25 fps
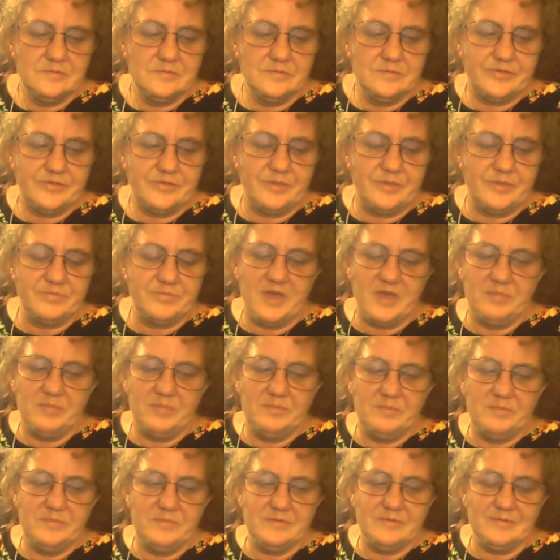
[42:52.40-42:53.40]
sometime
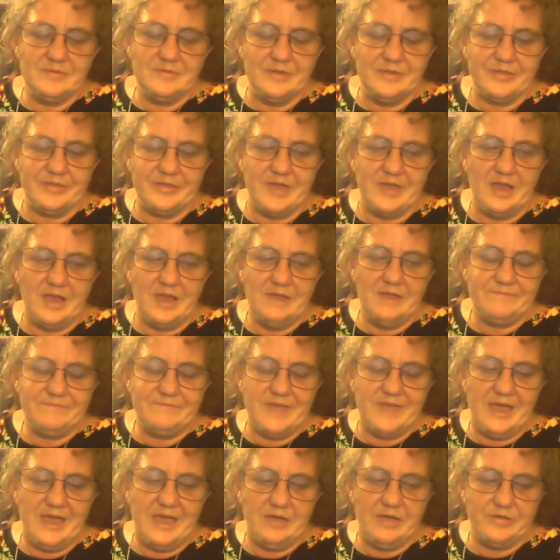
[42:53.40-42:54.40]
in, let's see, I left the
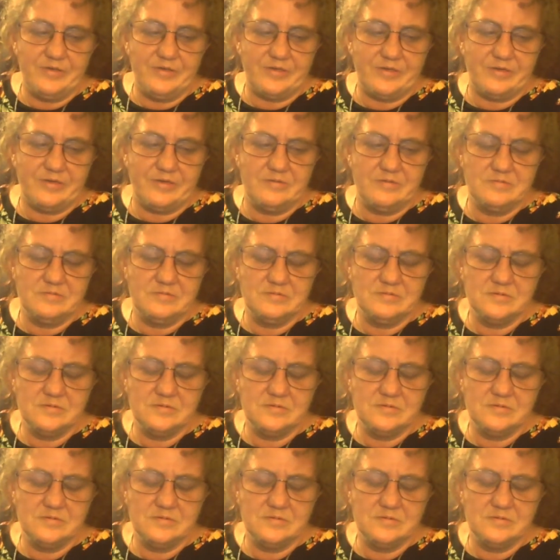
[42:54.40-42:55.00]
house,